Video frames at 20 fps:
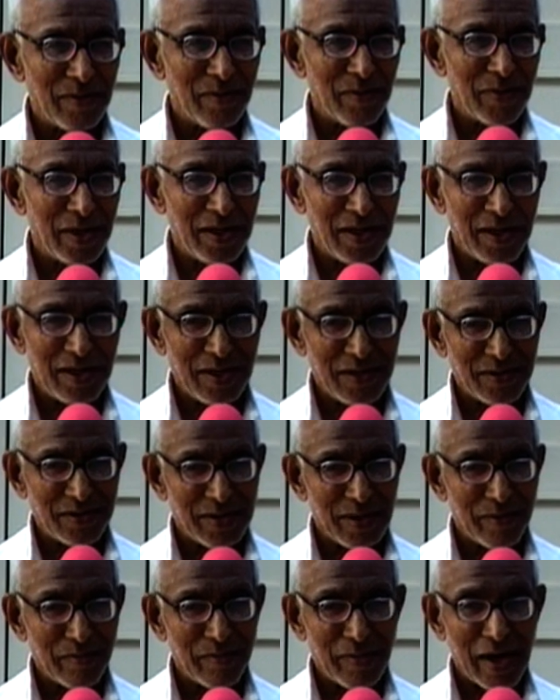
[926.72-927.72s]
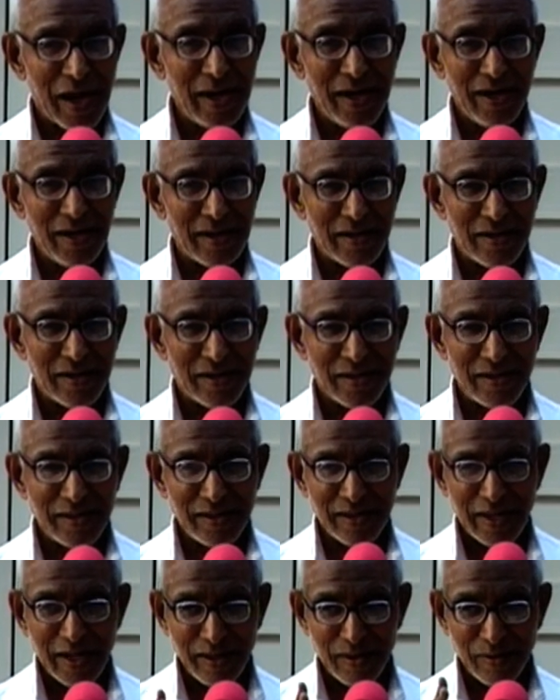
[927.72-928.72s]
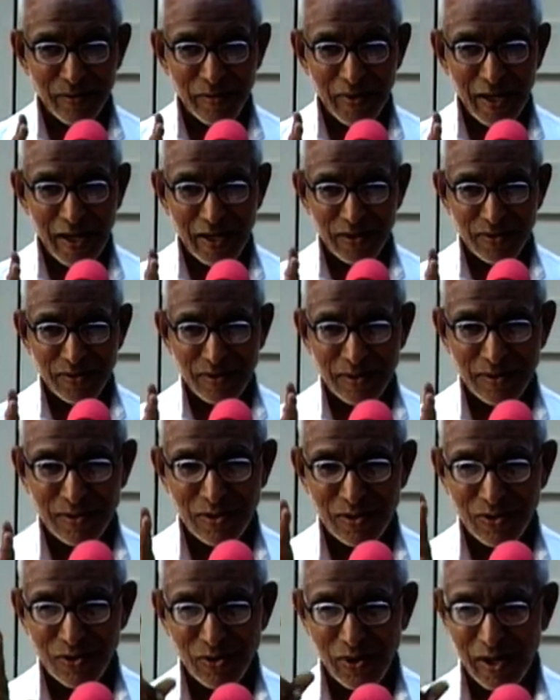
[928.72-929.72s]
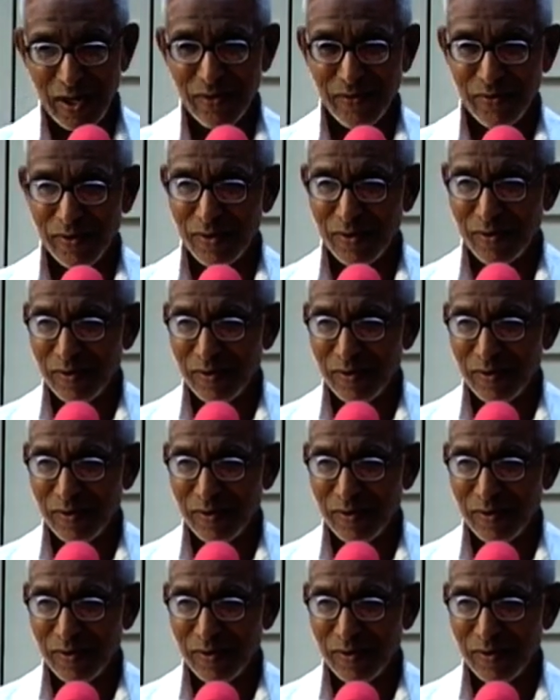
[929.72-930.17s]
but it is the mind that makes us joyful.